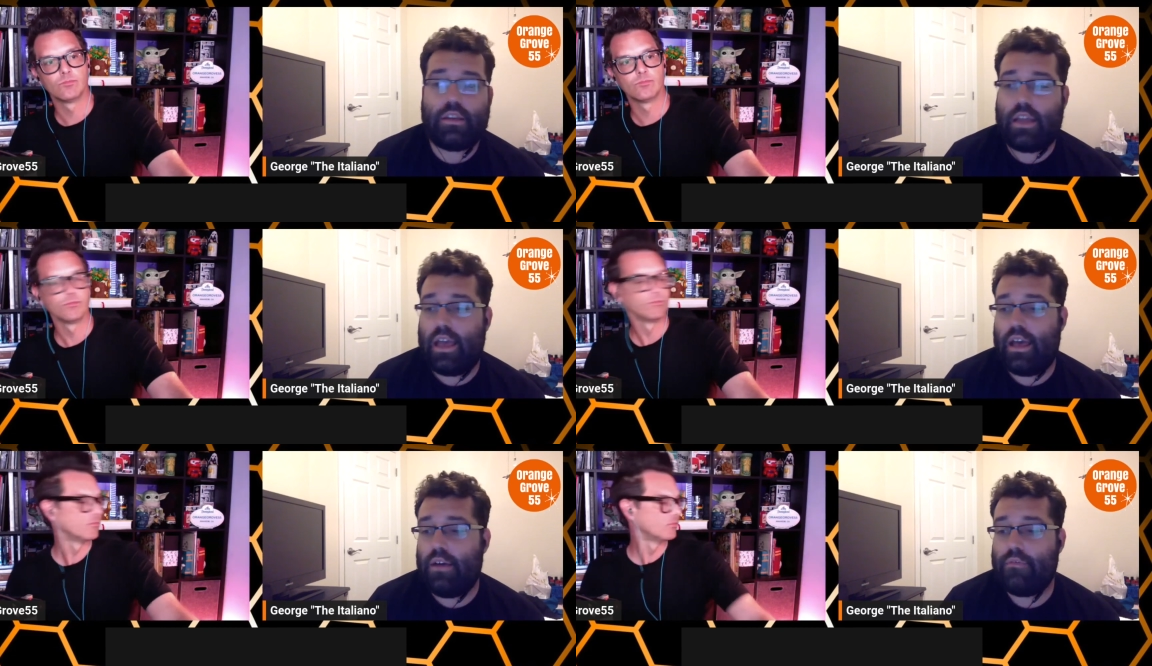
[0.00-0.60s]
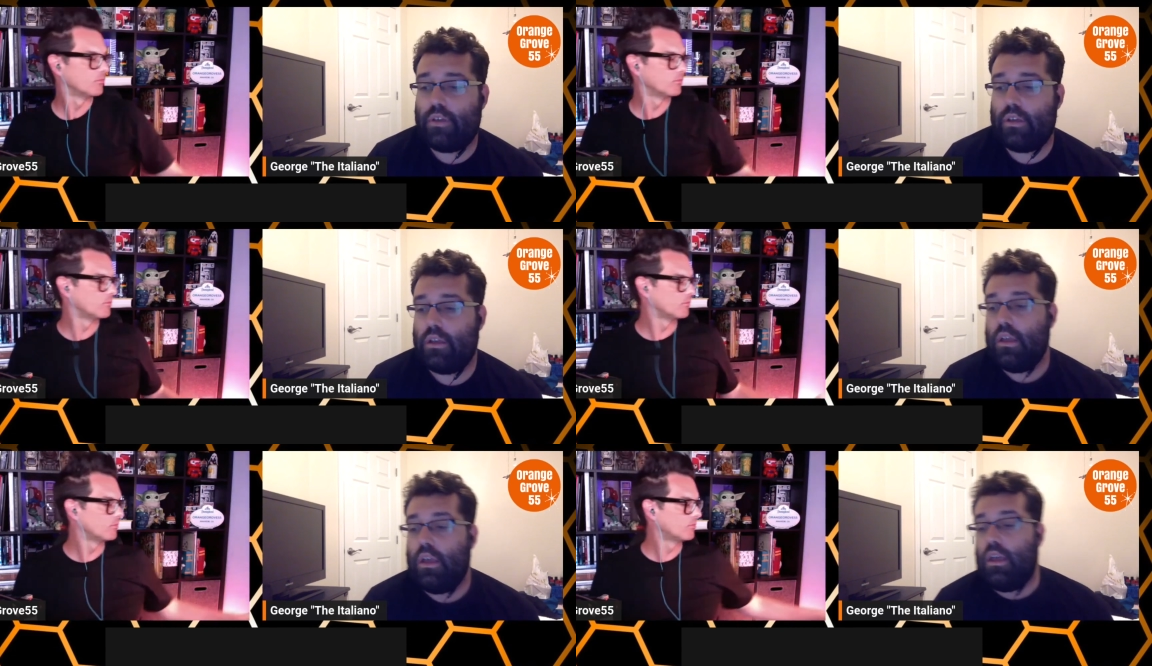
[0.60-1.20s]
Speaker 1: have,
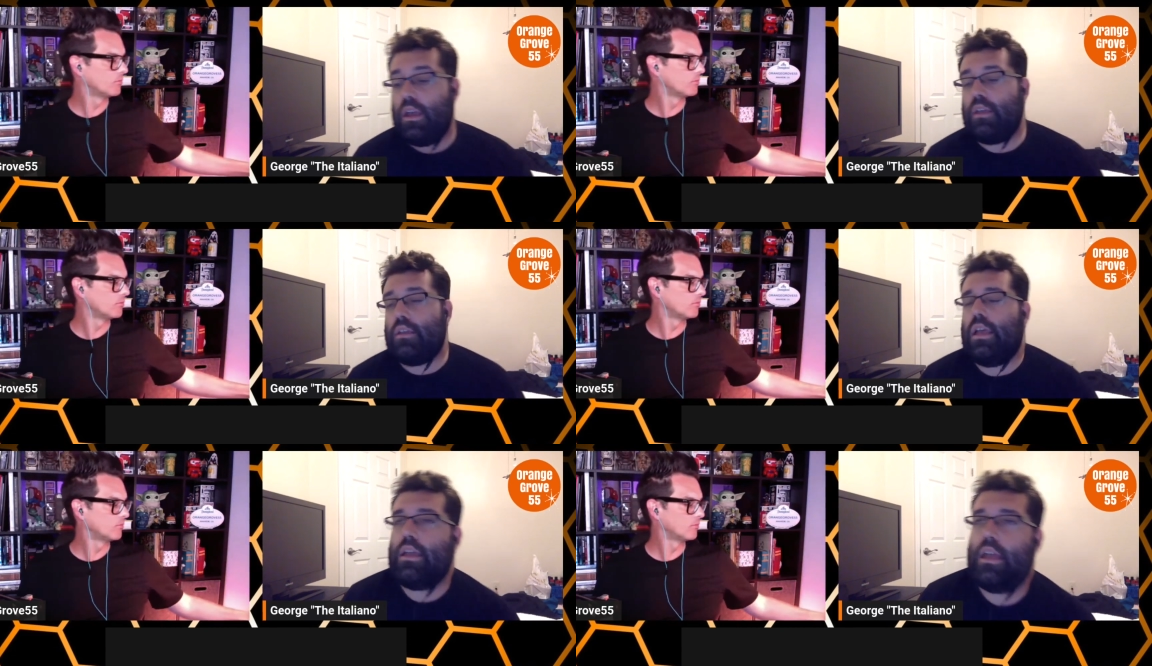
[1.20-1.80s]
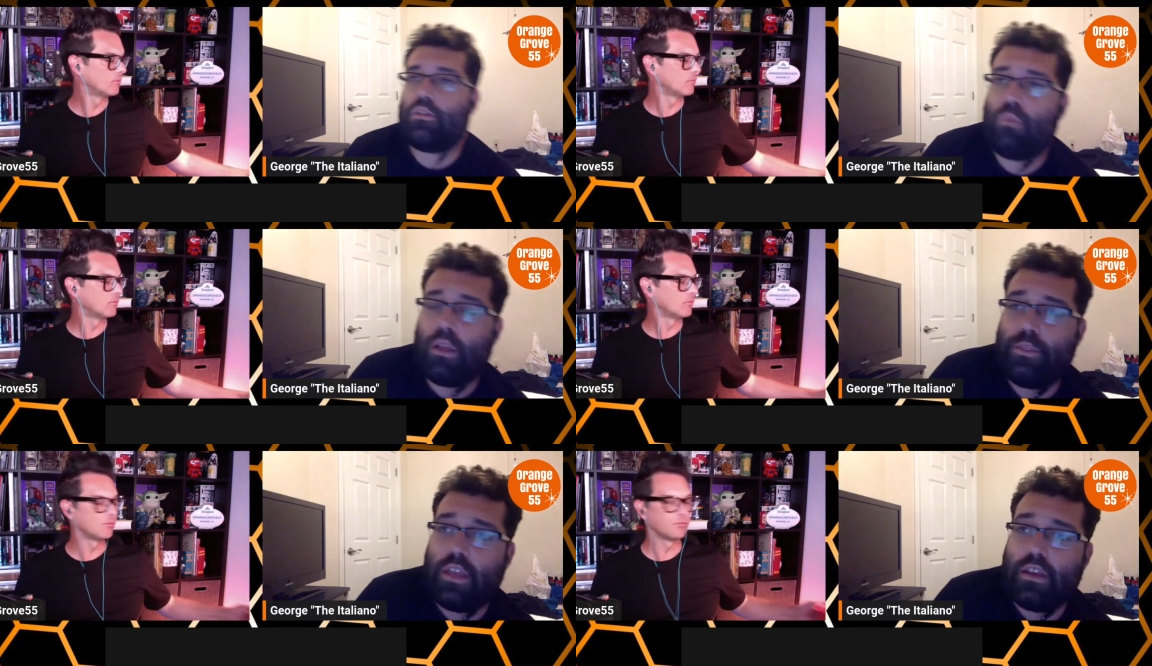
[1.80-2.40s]
it's
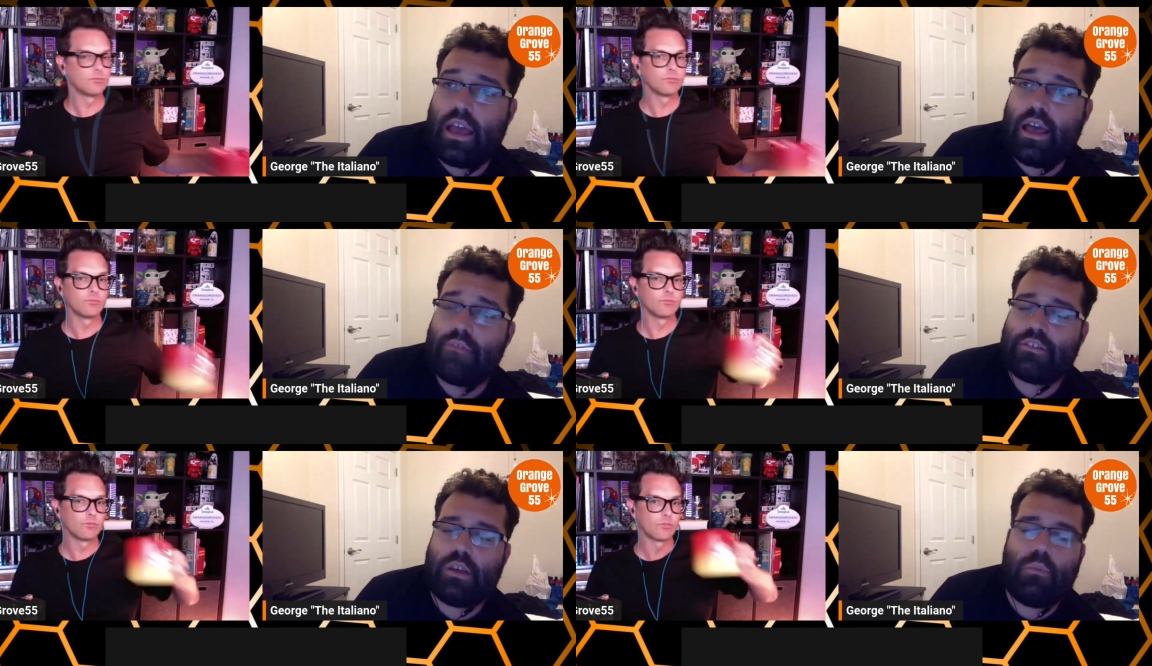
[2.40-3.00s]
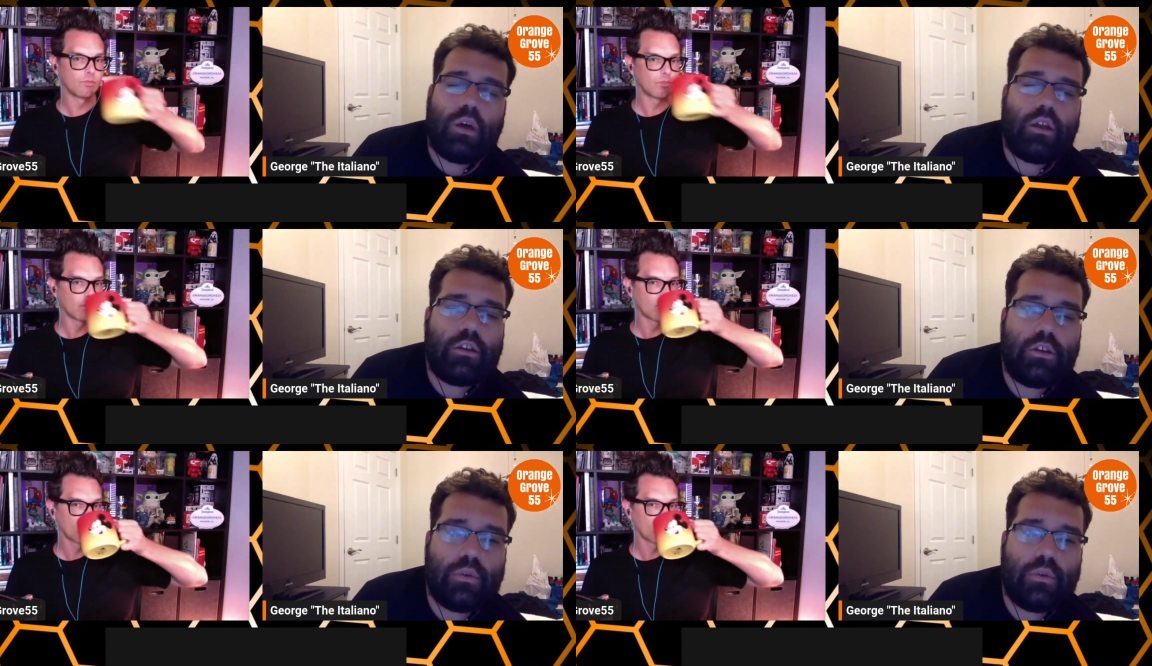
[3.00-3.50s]
one thing to have someone who